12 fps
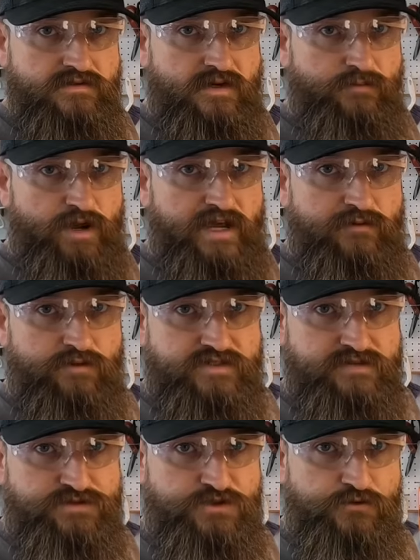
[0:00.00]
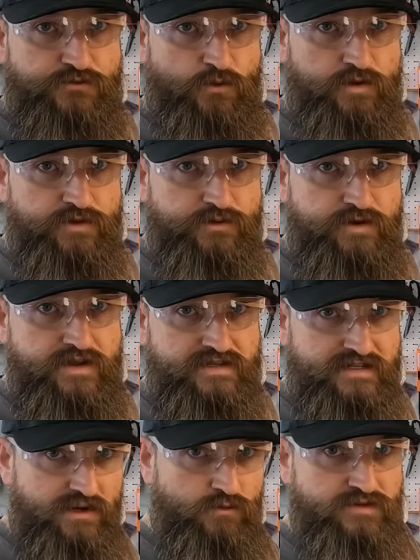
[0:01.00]
I'm gonna hit it with some 243 because
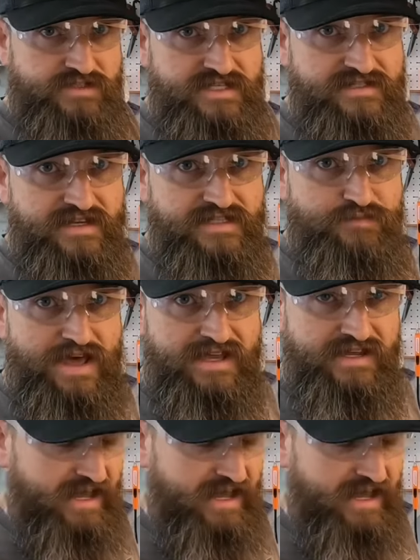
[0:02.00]
I don't want these things backing